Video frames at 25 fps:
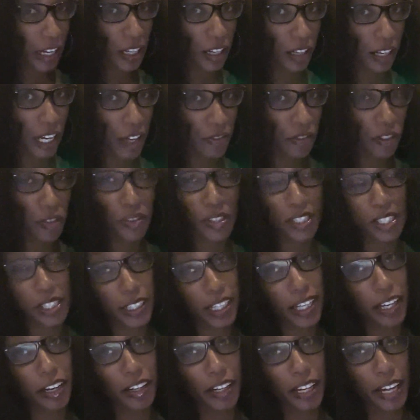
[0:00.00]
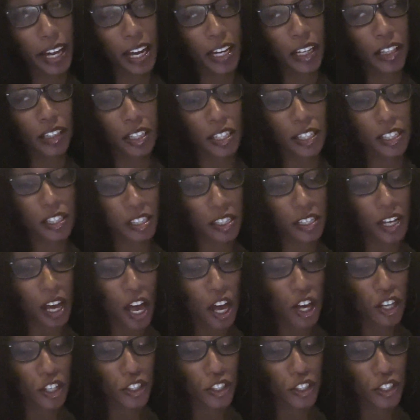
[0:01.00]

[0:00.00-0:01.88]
in the life of a security analyst.